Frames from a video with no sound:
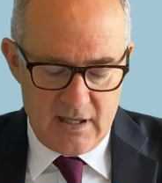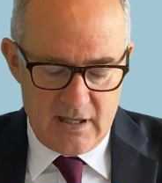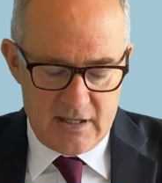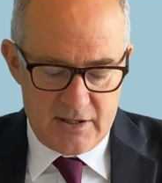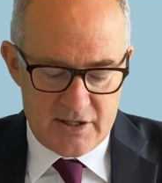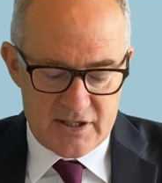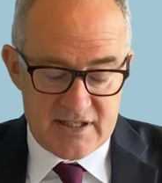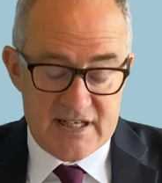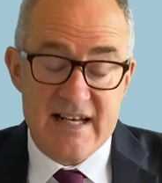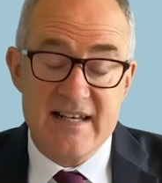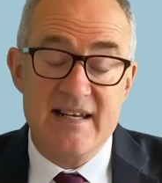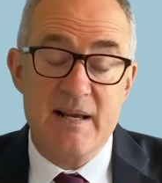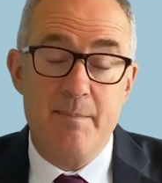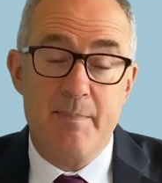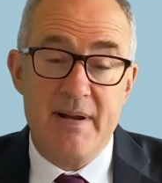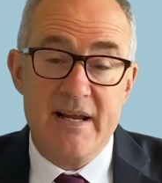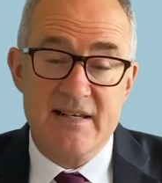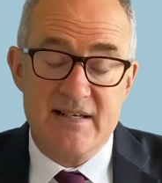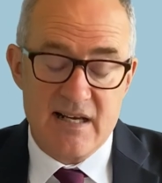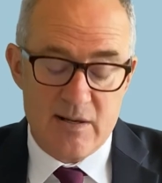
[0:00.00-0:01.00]
The
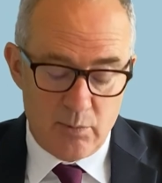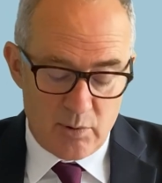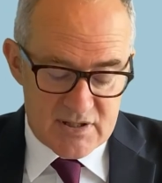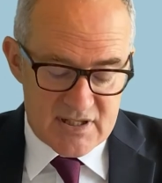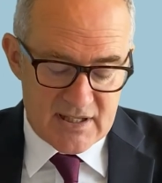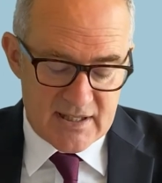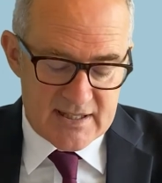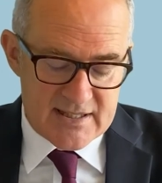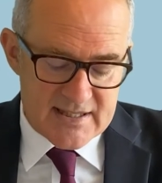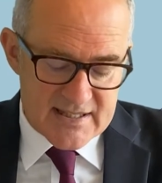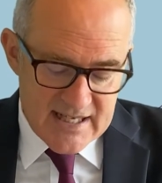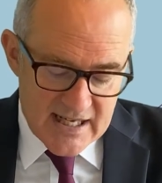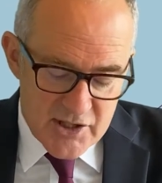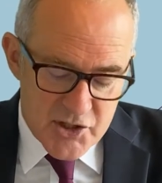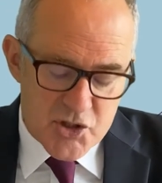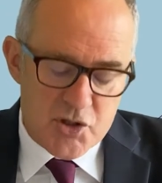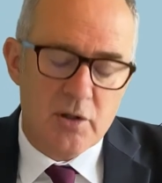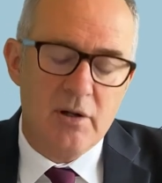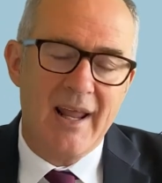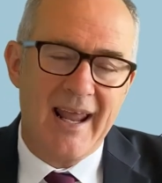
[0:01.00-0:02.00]
CTBT was an
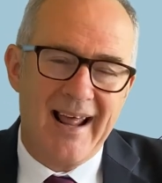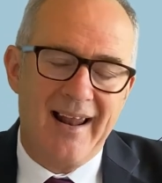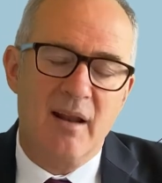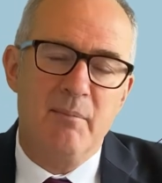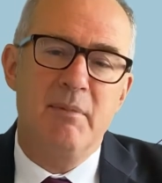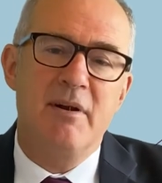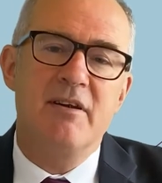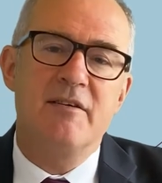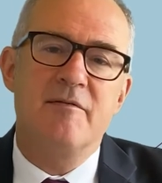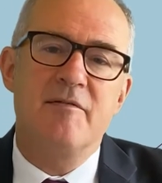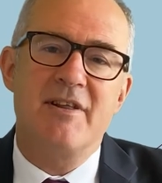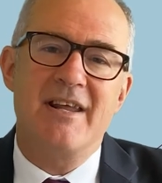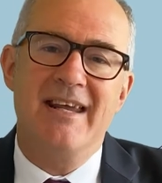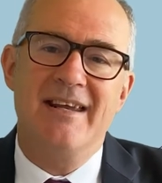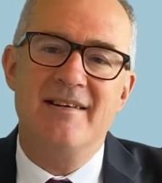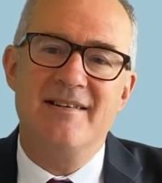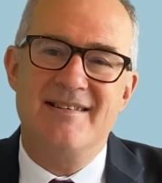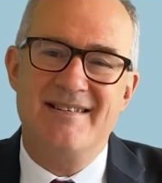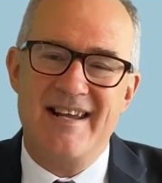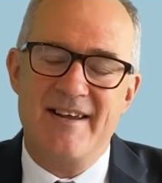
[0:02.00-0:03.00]
essential element of the
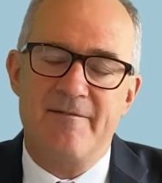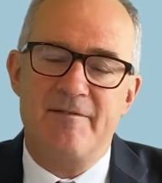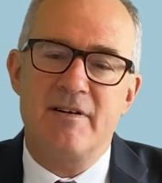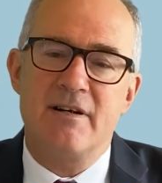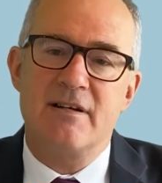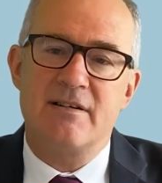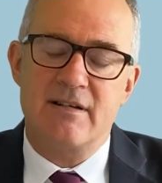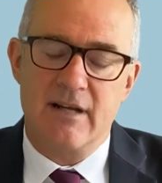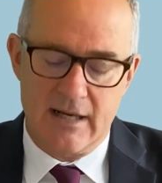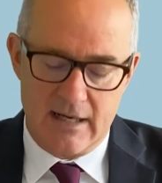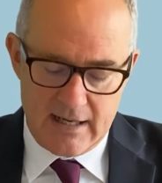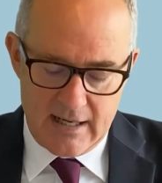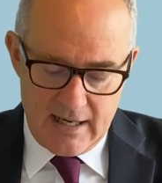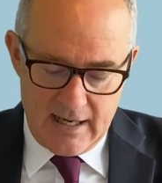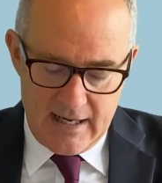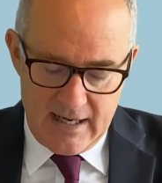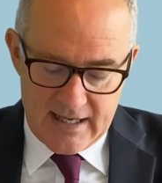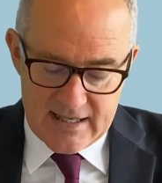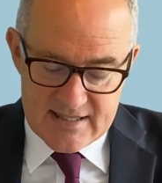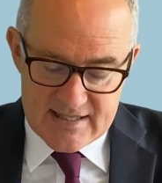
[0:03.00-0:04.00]
indefinite
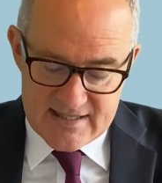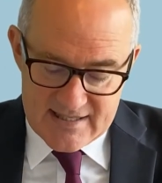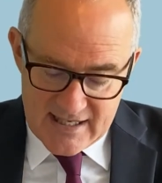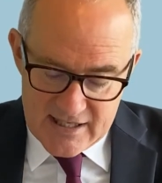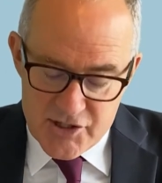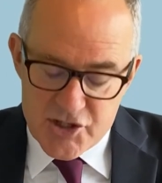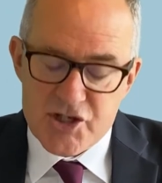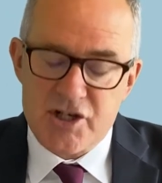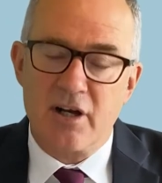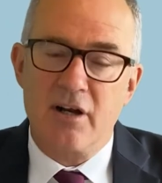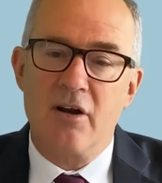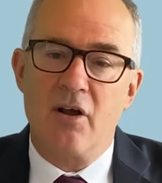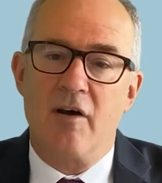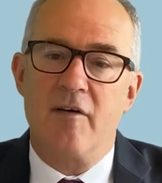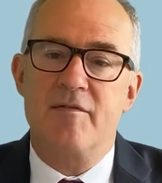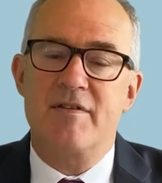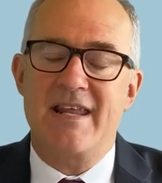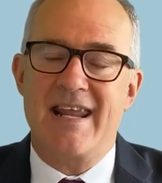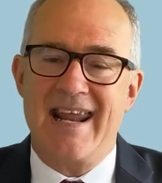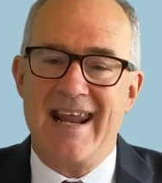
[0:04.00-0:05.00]
extension
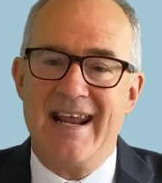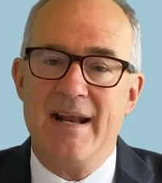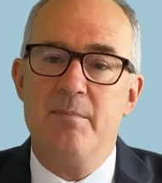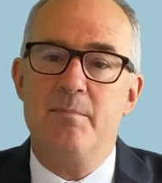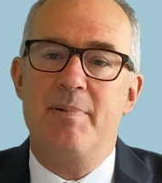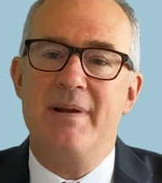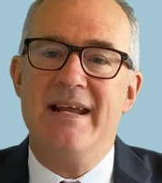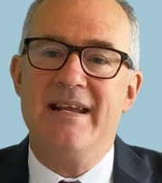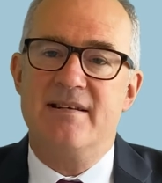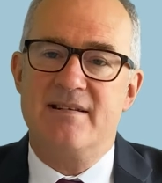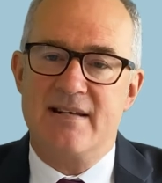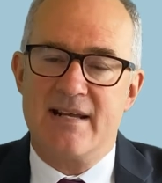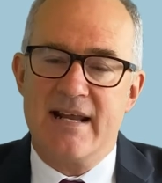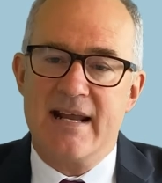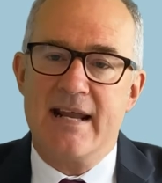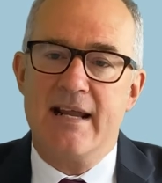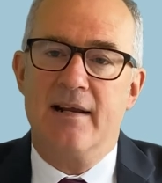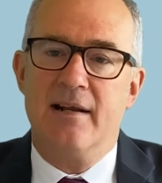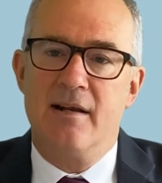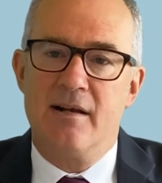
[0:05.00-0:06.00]
of the
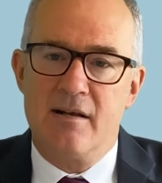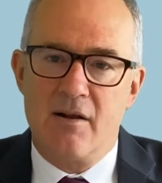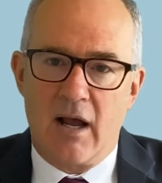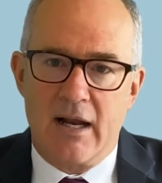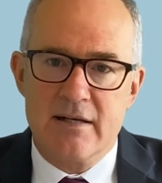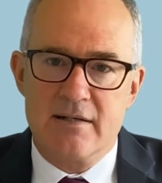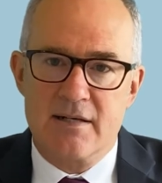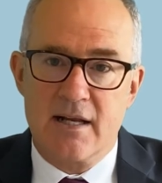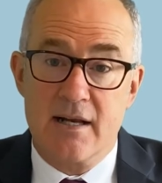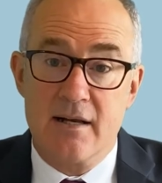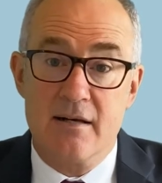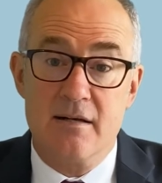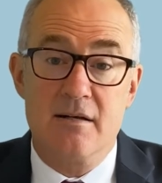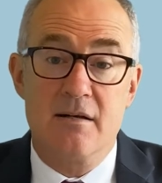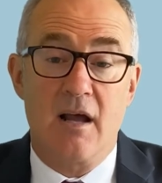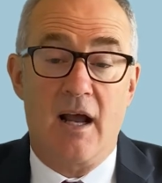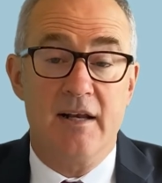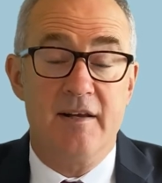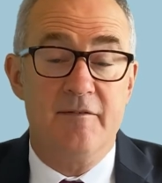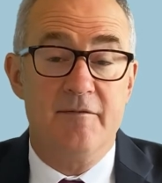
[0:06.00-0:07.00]
NPT in
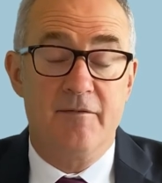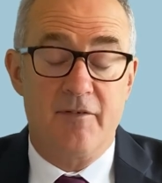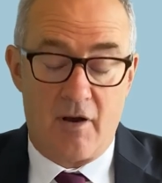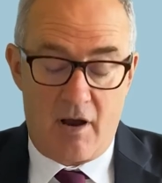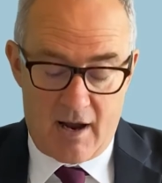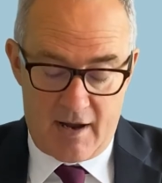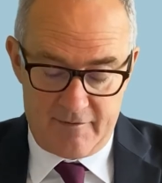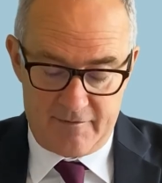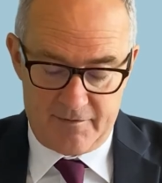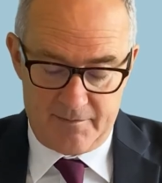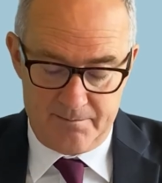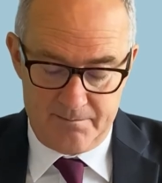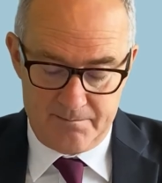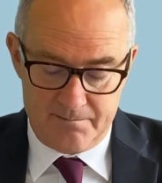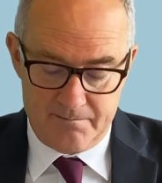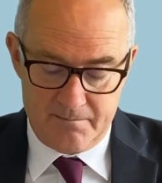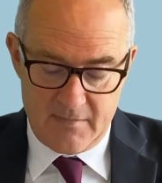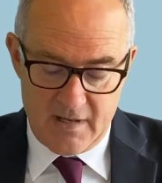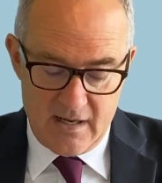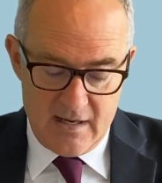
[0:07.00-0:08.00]
1995.
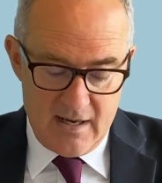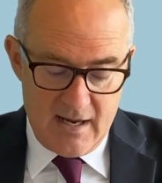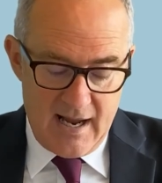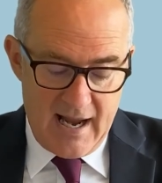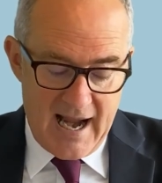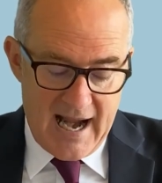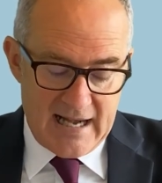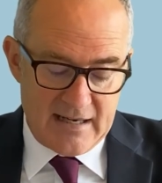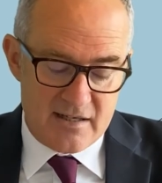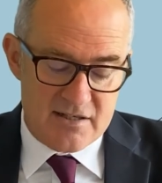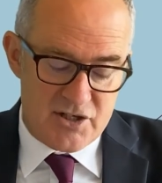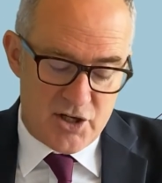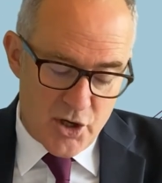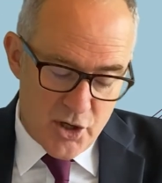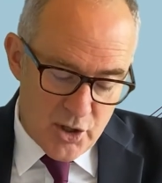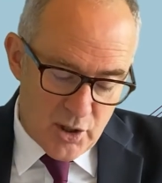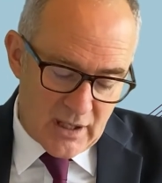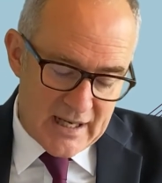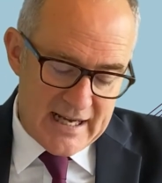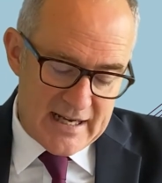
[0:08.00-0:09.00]
And its
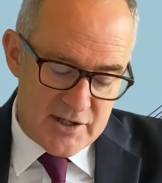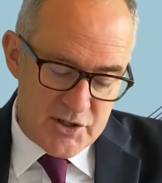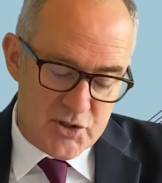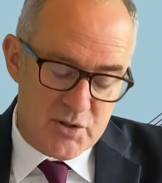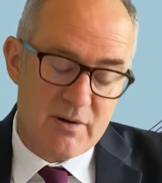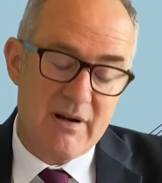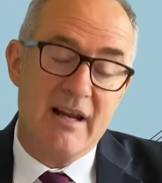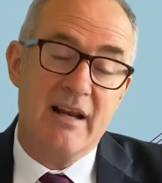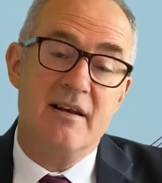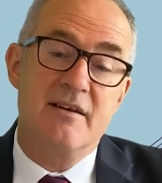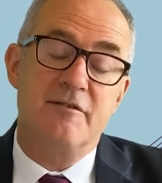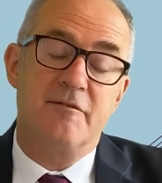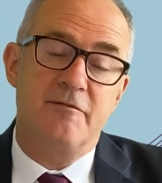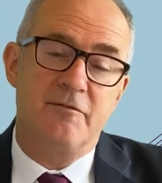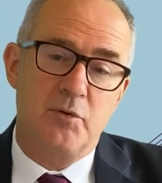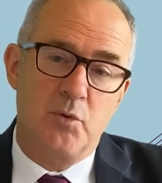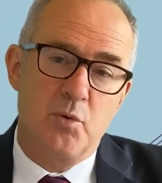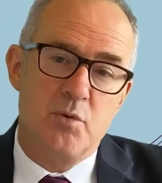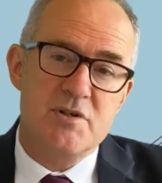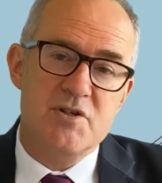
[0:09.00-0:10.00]
early entry into
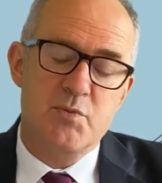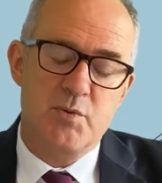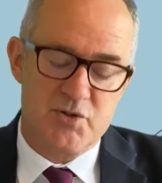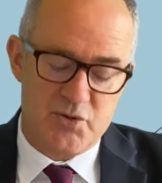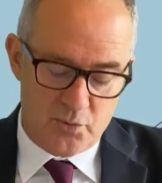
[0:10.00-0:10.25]
force was